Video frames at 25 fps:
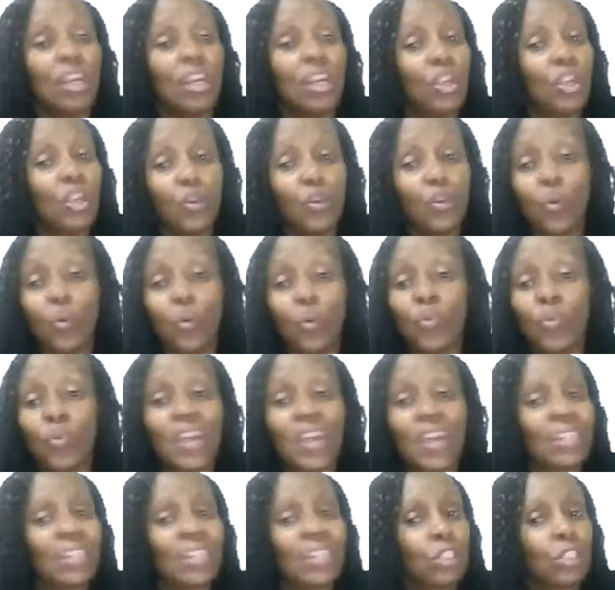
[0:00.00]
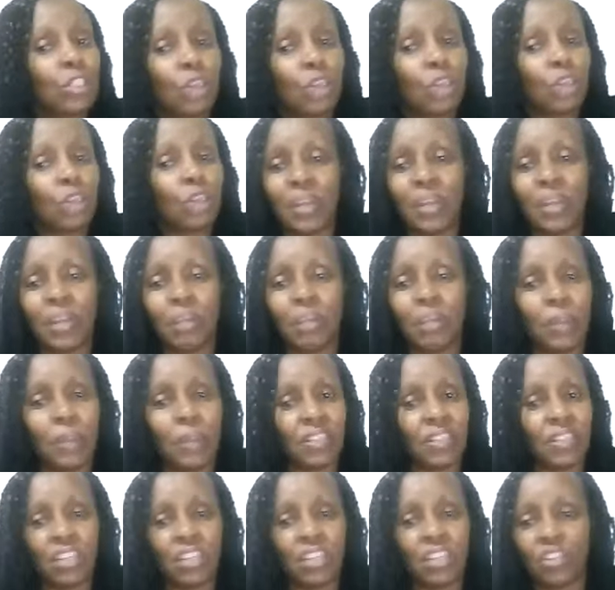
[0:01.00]
There are so many
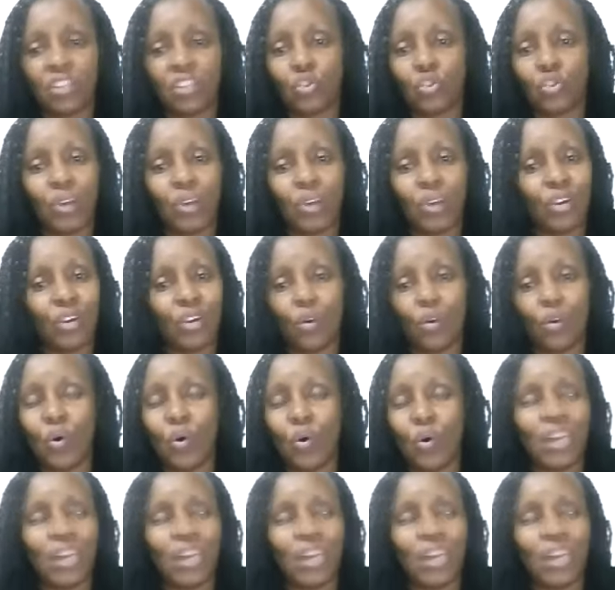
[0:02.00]
places you can go,